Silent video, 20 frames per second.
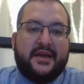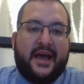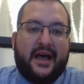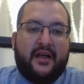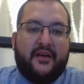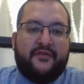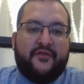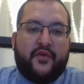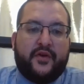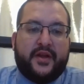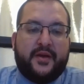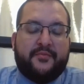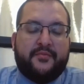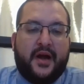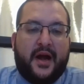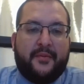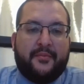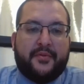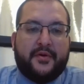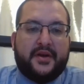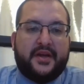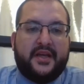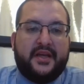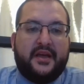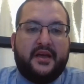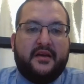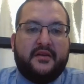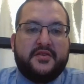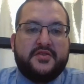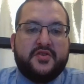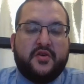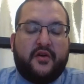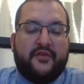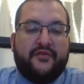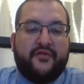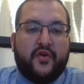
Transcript: California property so